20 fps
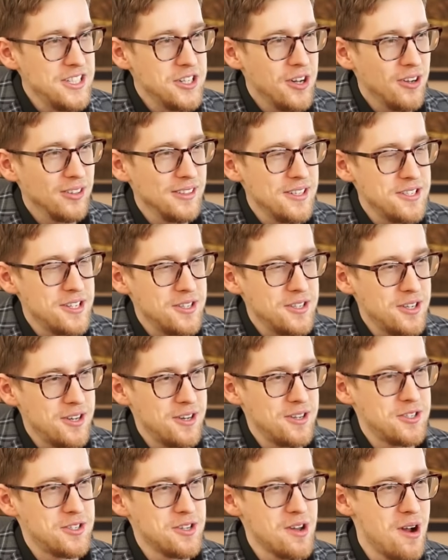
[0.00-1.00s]
don't listen to
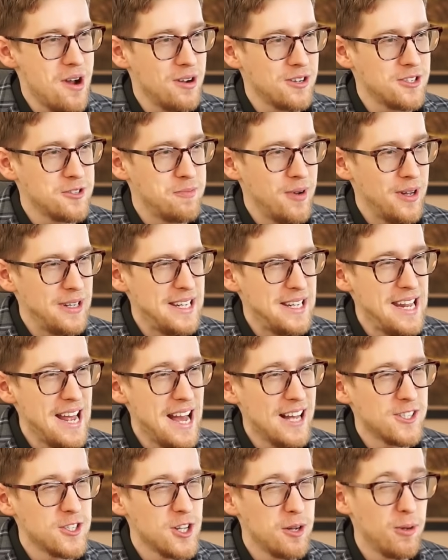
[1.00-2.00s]
his songs, but he
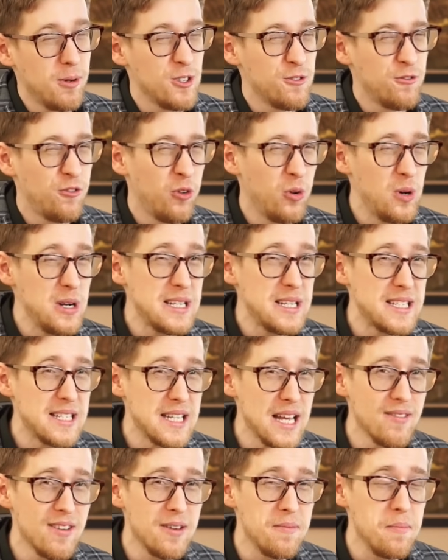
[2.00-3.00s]
has almost
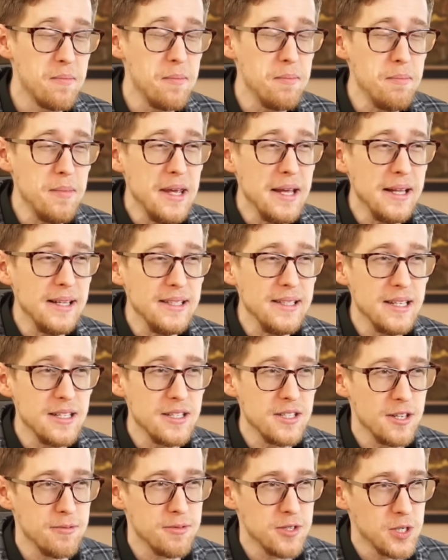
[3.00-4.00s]
47
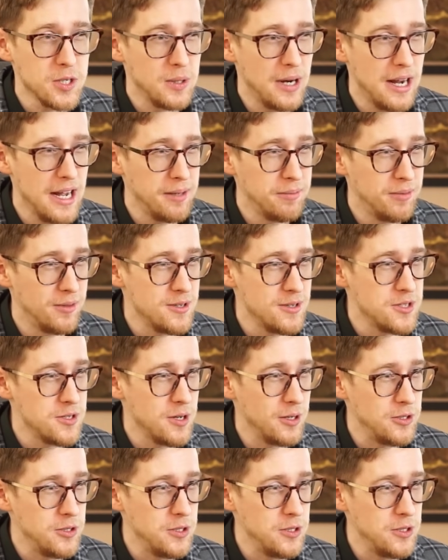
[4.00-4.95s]
million subscribers on